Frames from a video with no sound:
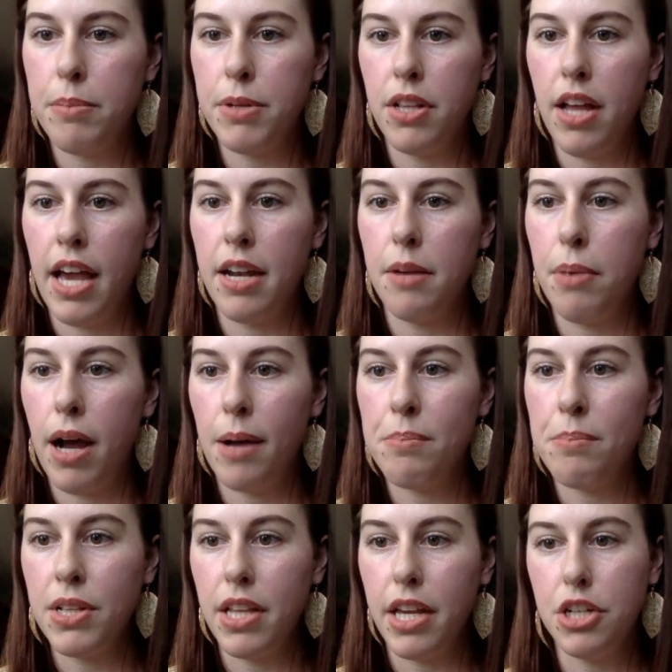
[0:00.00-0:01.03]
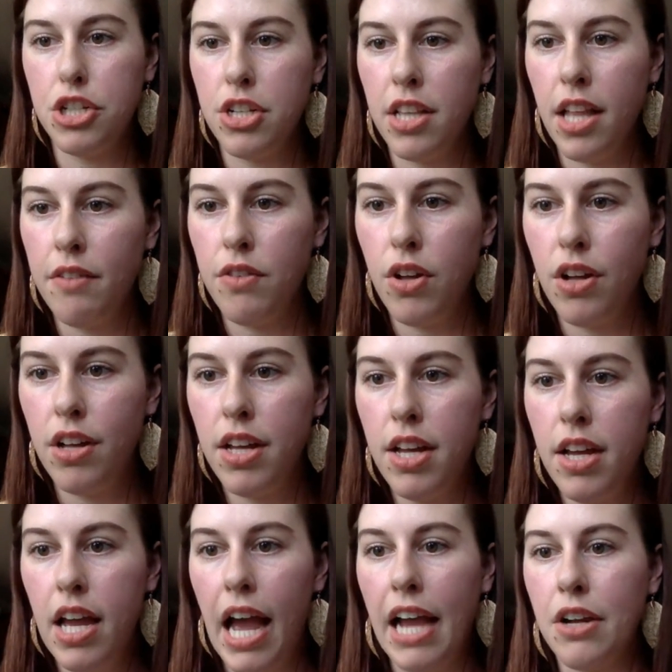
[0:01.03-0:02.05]
at a population level,
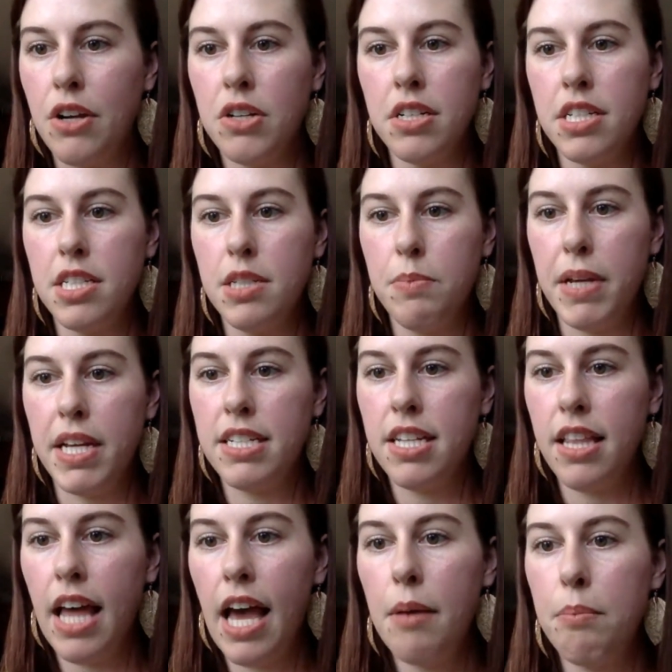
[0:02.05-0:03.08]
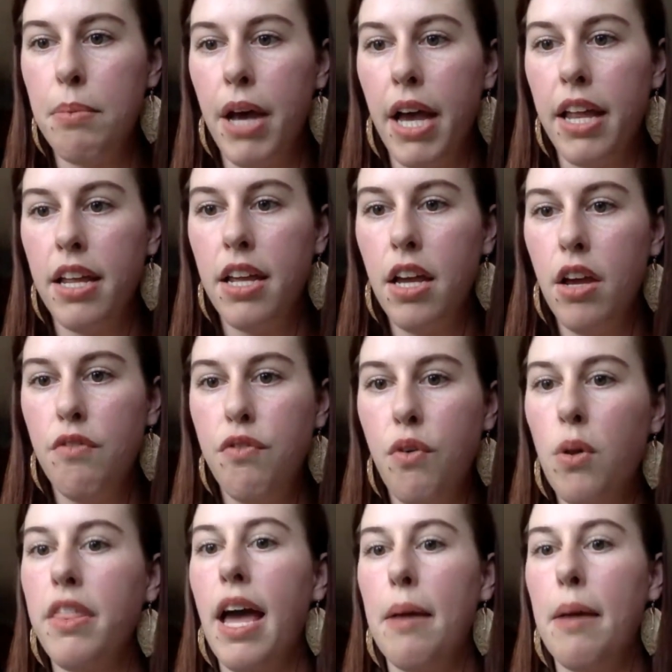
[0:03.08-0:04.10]
I couldn't speak to that, but
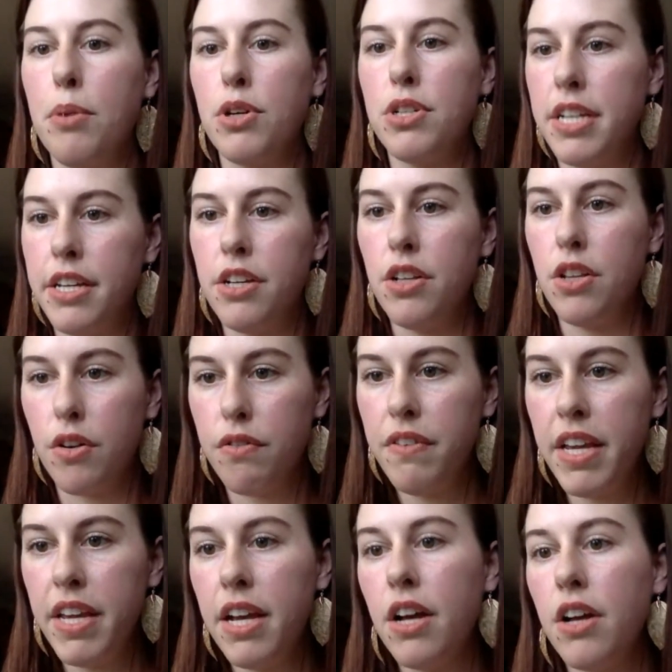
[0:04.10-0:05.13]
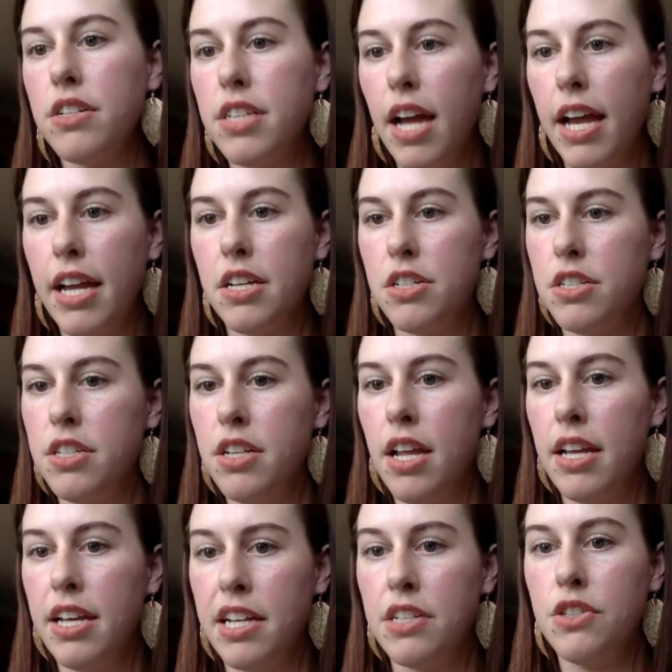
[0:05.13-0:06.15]
for that particular field, I
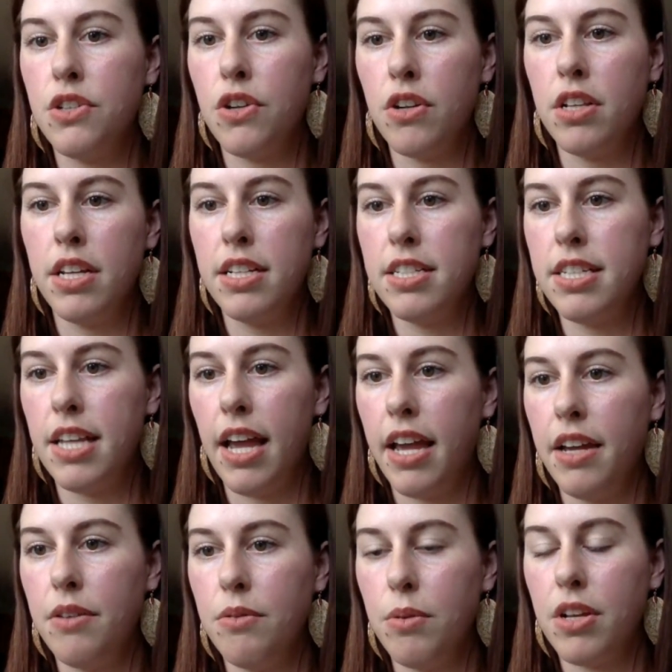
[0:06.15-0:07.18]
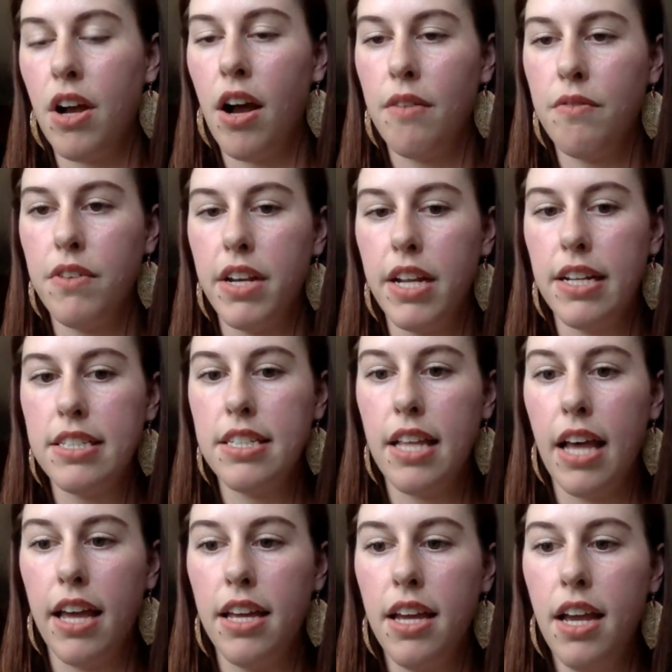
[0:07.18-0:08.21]
can certainly say with confidence
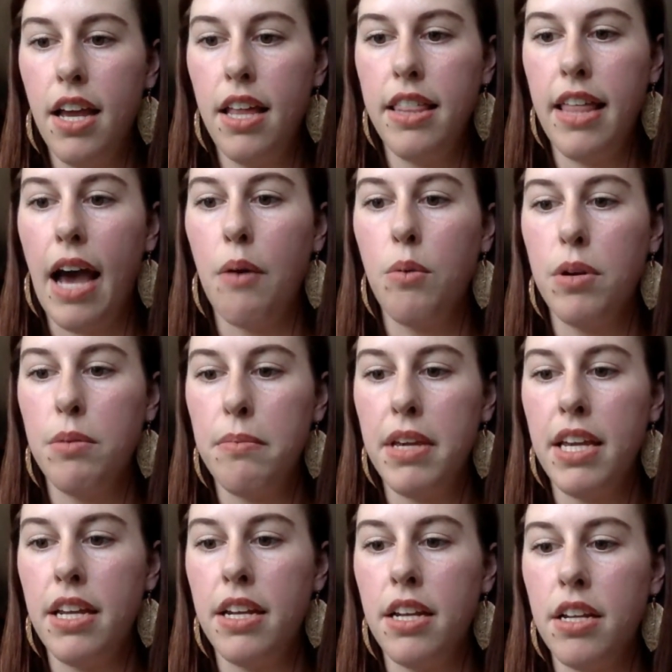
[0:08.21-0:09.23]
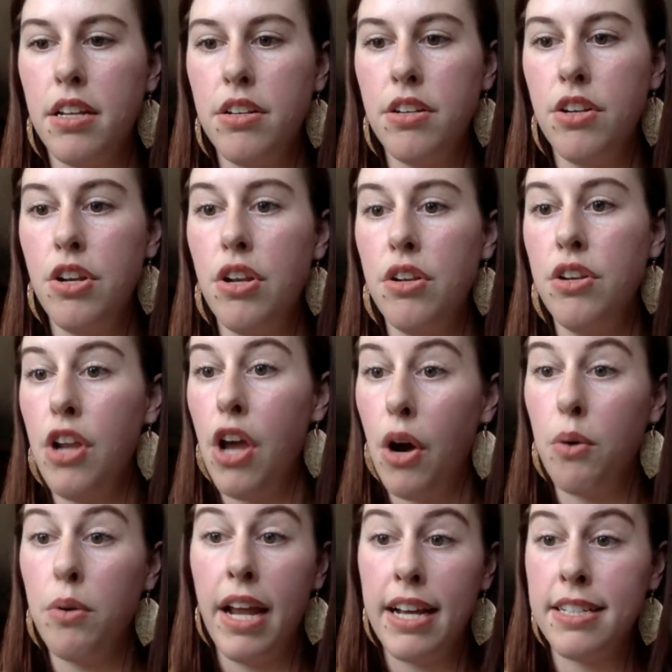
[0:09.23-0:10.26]
that that would mean
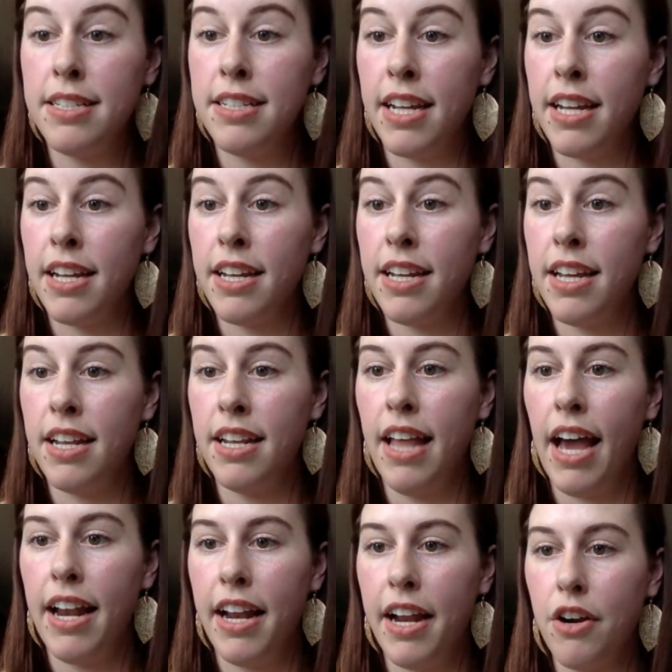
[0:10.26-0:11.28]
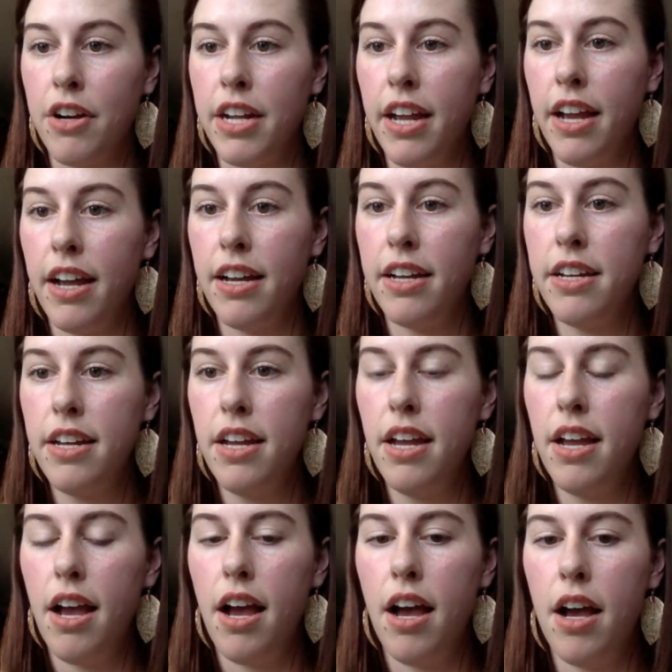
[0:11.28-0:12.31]
no nesting in that area.
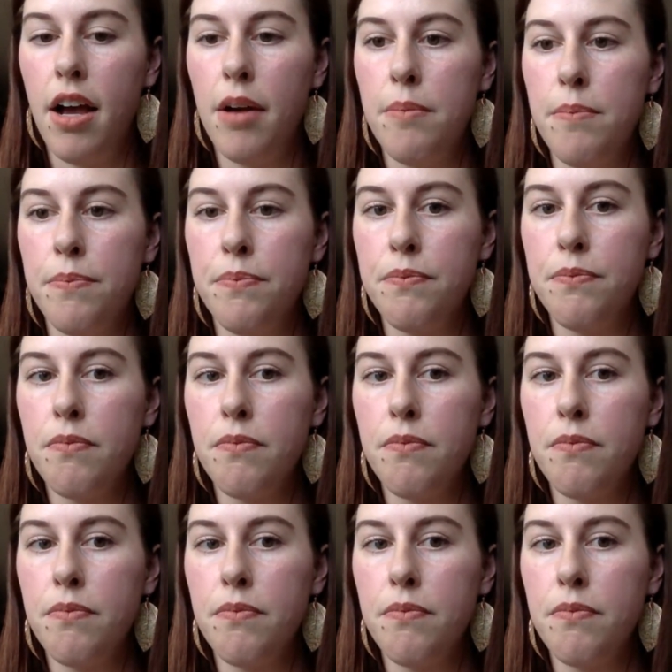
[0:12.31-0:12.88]
On